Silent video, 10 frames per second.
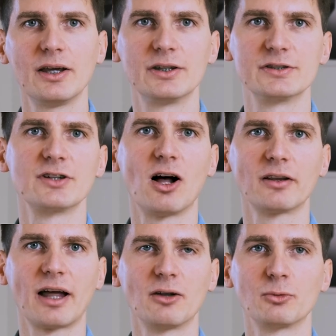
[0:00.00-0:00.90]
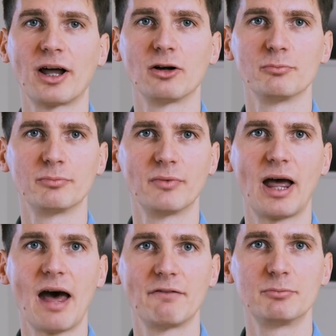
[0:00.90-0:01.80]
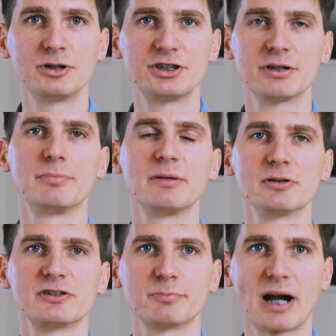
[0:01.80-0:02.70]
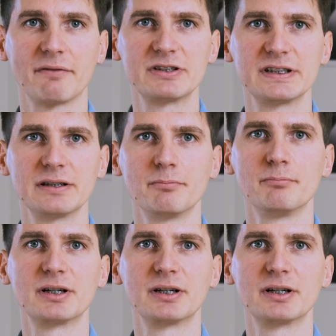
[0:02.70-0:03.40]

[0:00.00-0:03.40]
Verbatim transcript: It is all done without ever breaching people's privacy